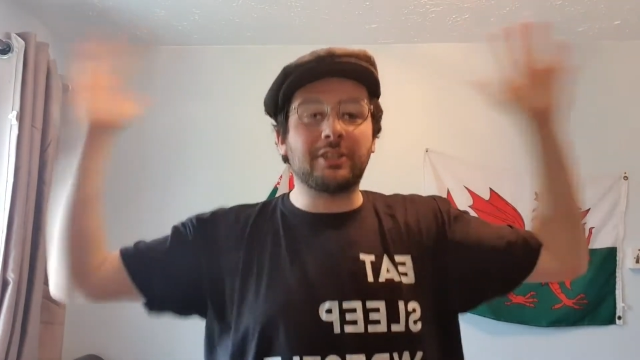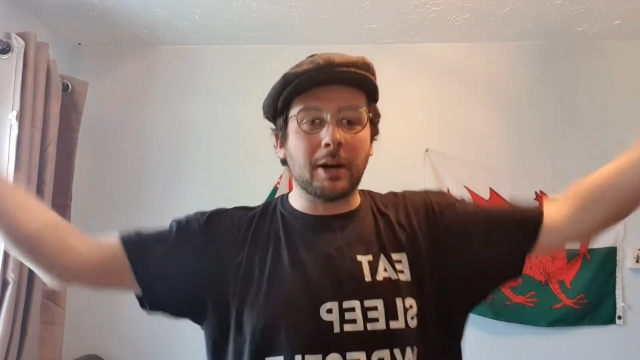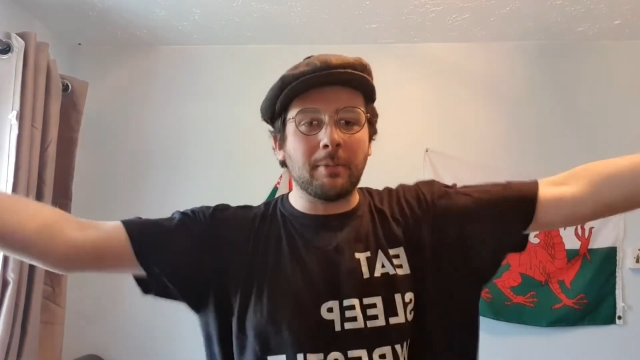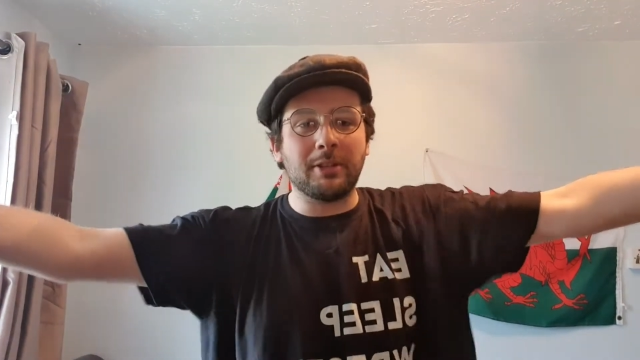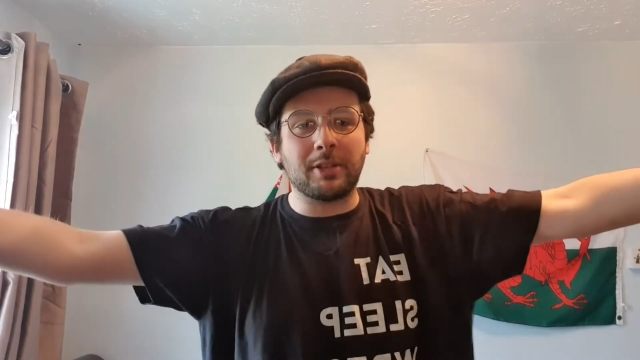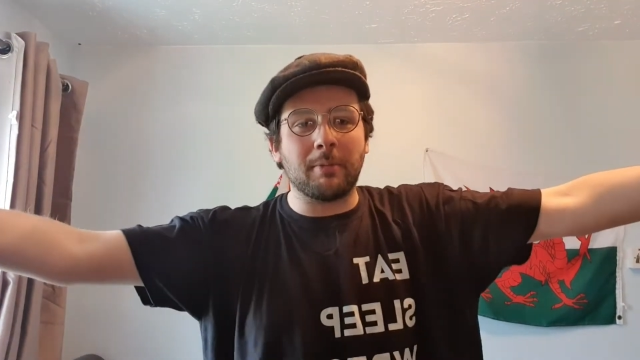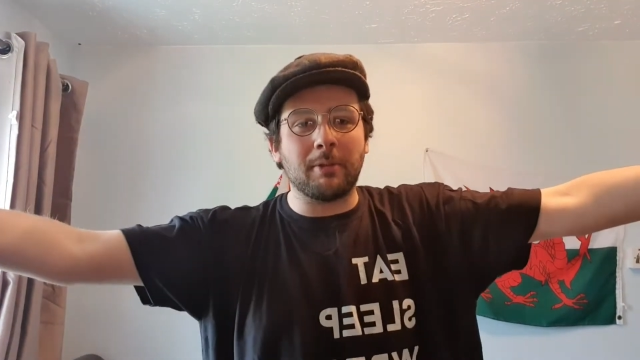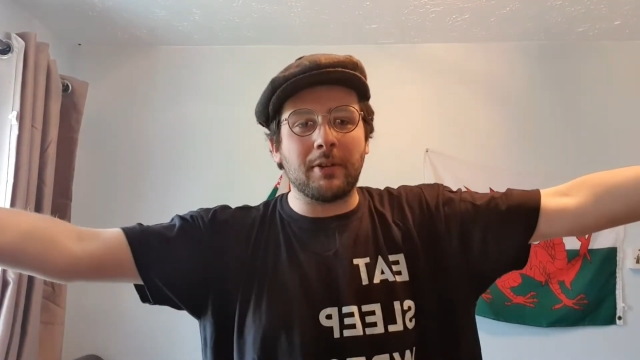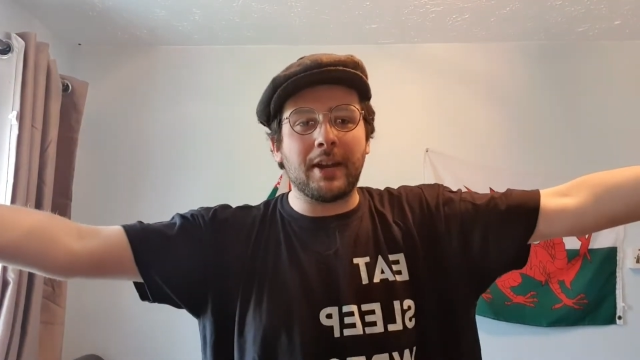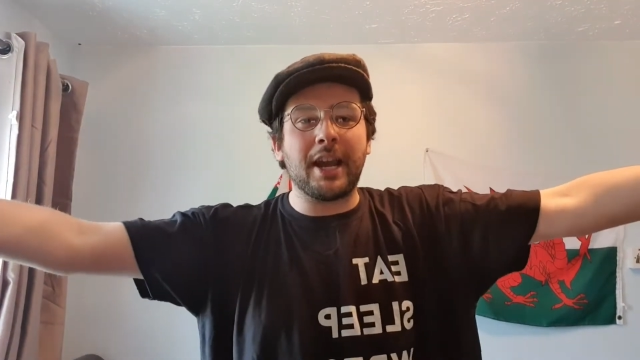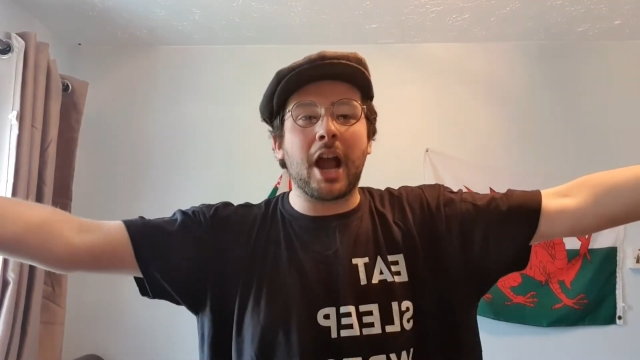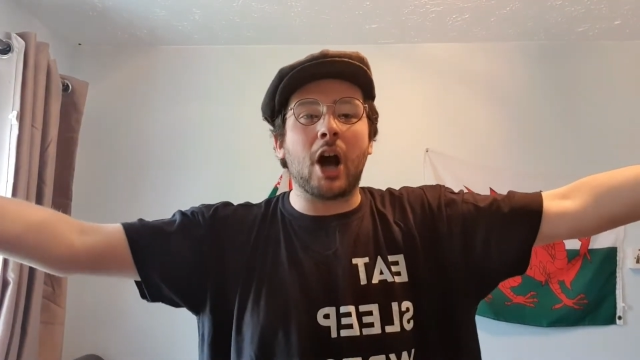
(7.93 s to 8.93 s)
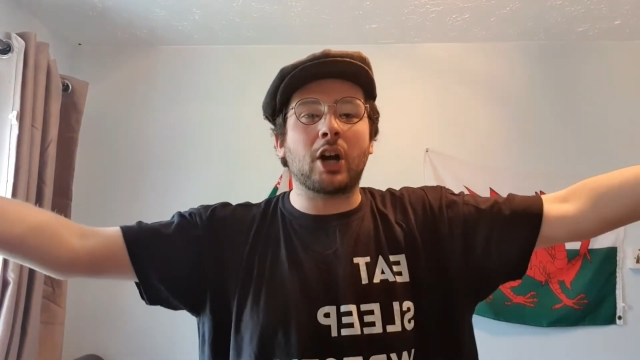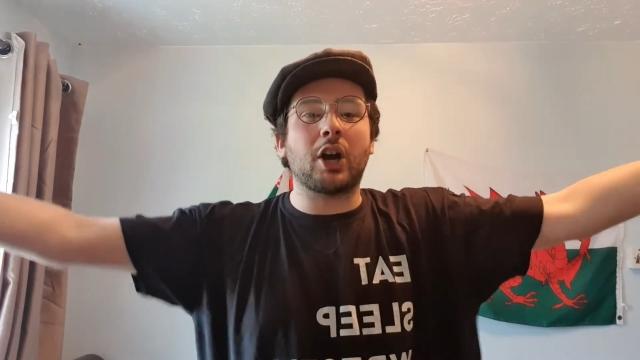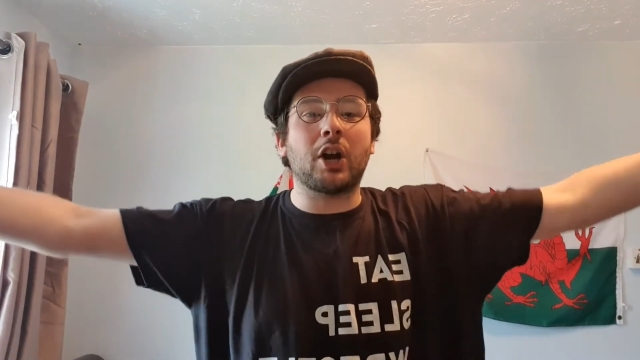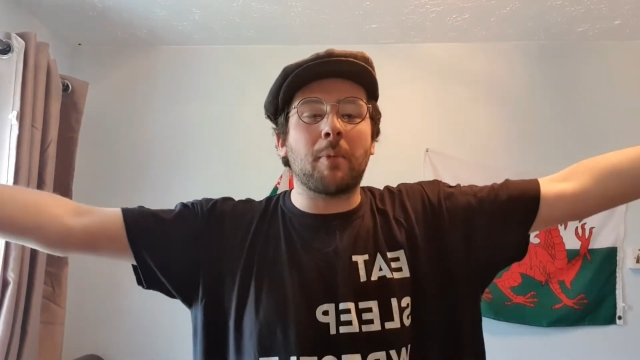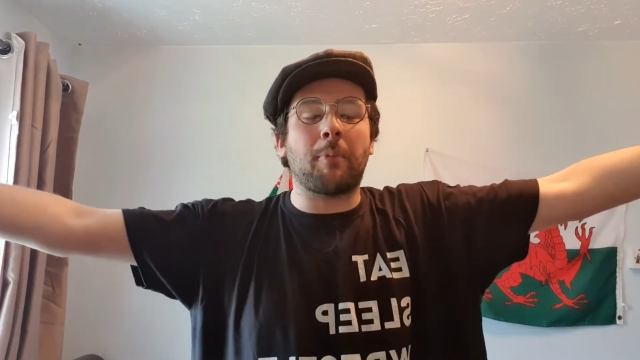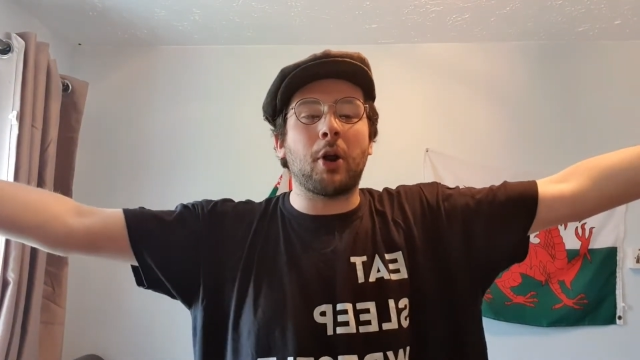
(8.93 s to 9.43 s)
WWE are
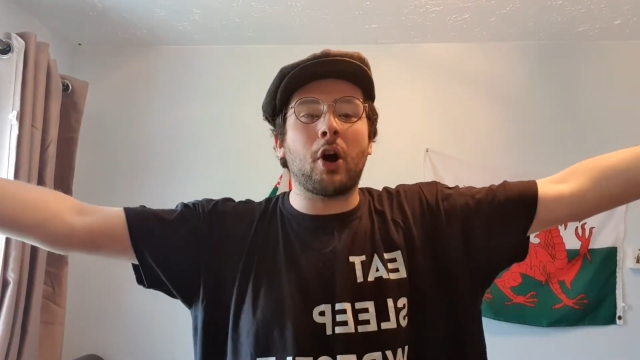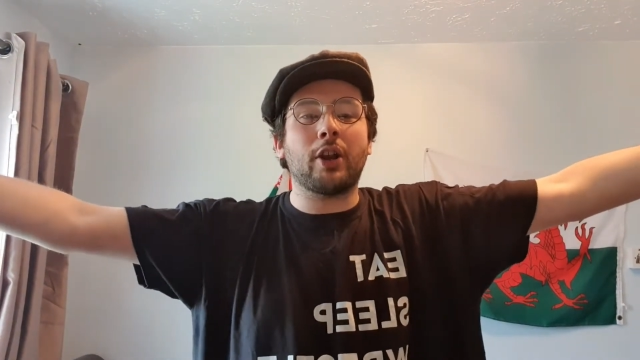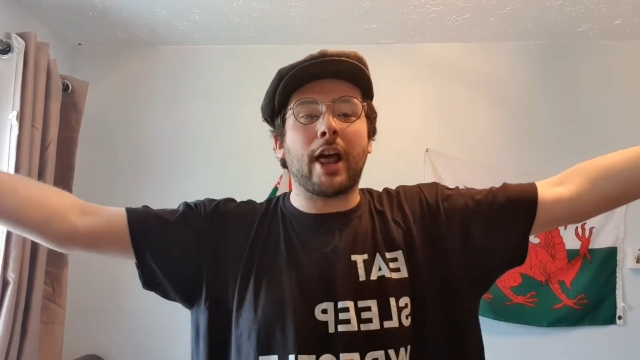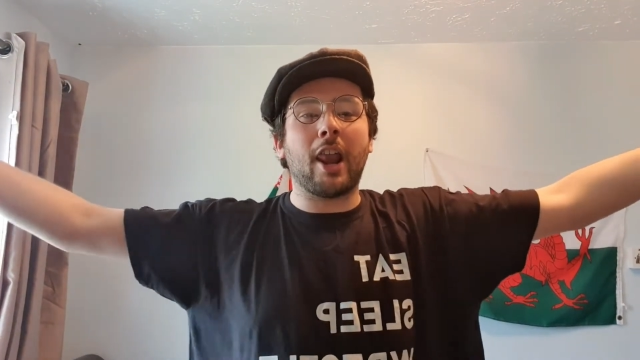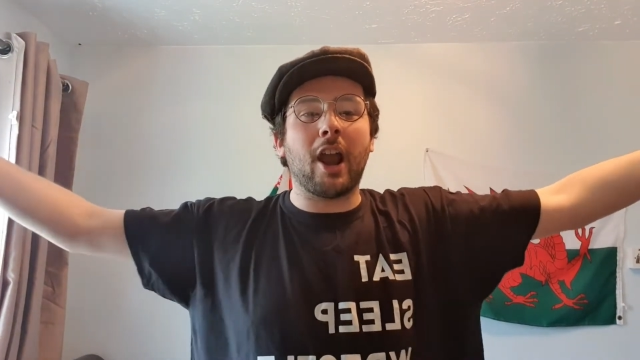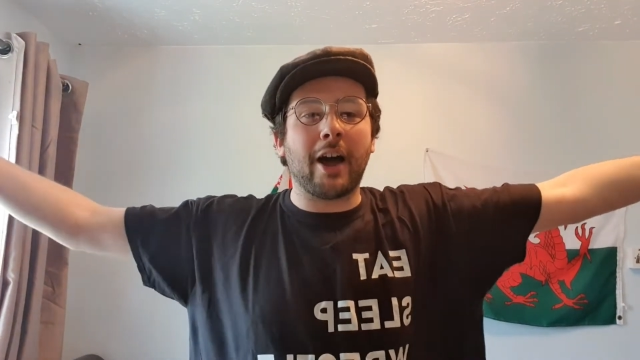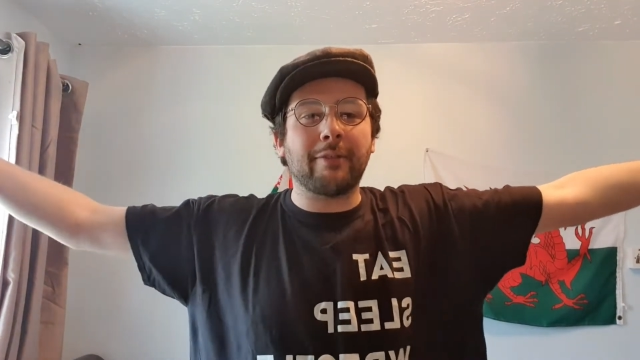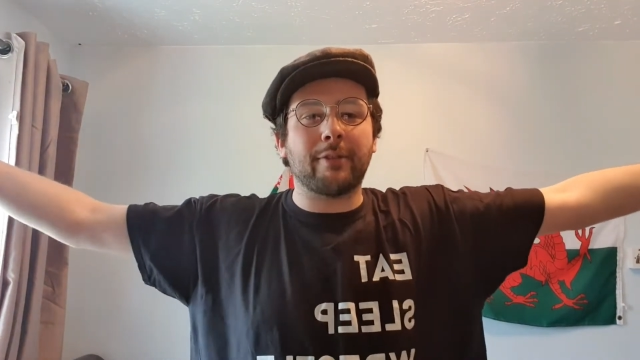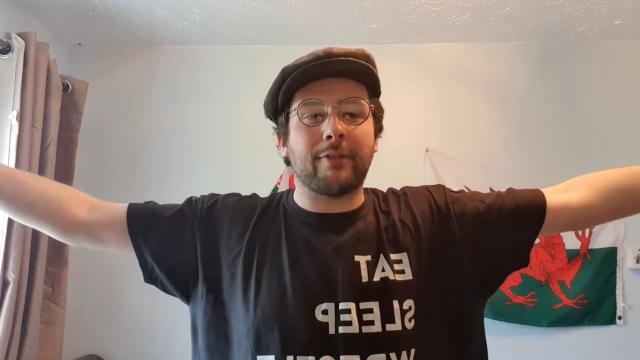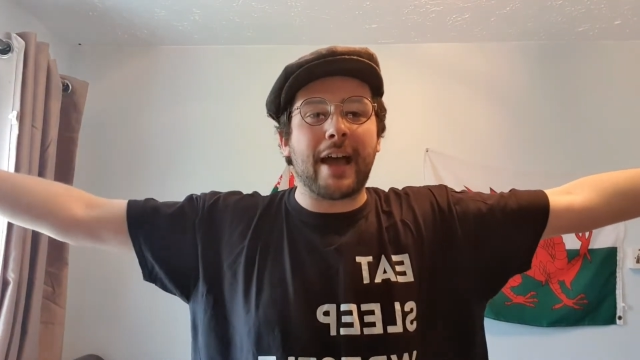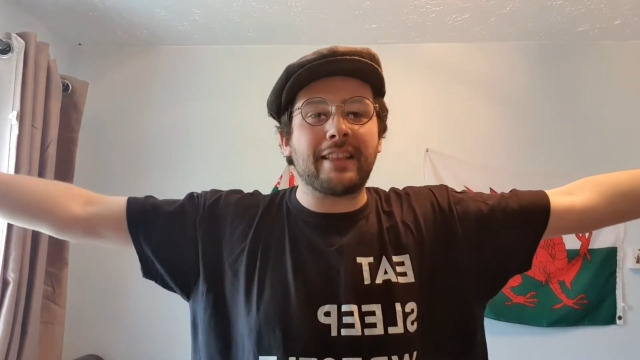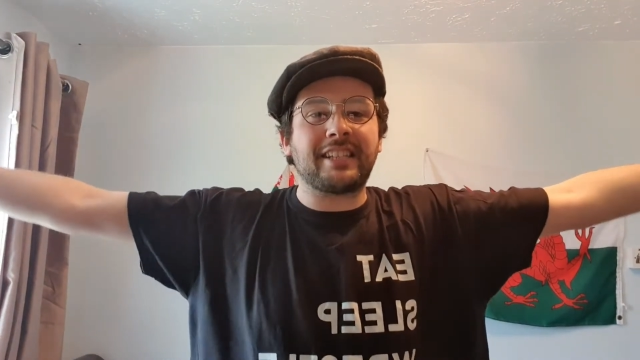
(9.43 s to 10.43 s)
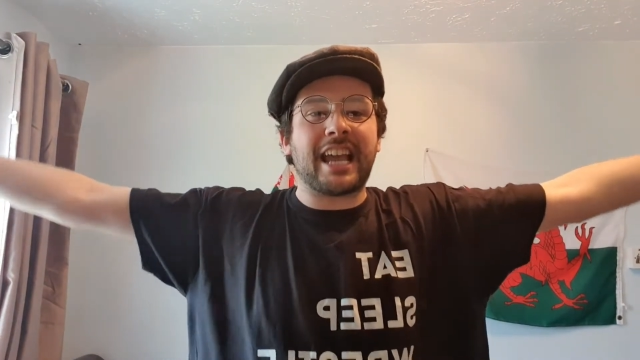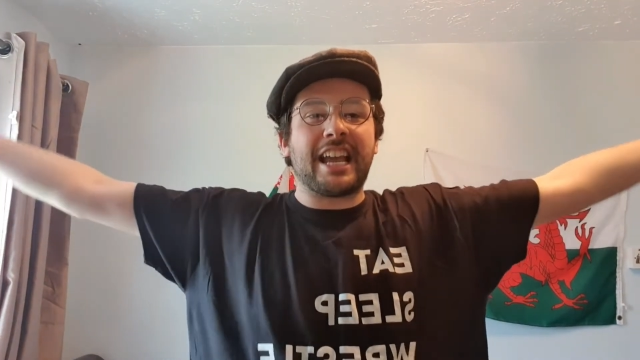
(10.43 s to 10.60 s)
going to put on a live event